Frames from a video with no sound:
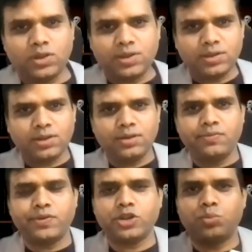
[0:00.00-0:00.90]
this is the
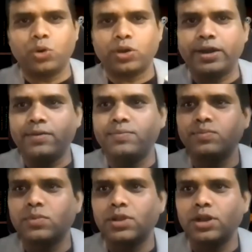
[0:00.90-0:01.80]
first book, right?
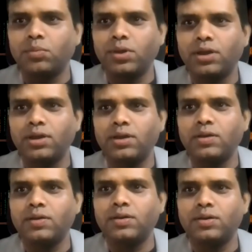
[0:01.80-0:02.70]
Let me
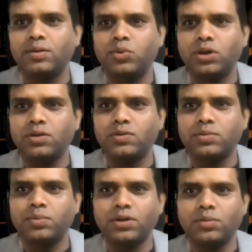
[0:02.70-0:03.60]
be putting on
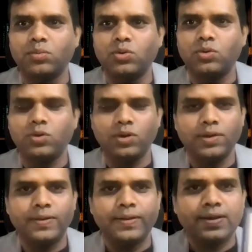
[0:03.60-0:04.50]
speaker mode.
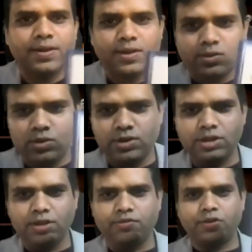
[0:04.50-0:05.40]
So this
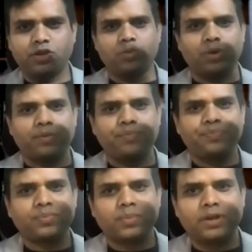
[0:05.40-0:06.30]
is the first book,
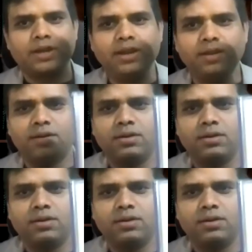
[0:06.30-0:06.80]
right?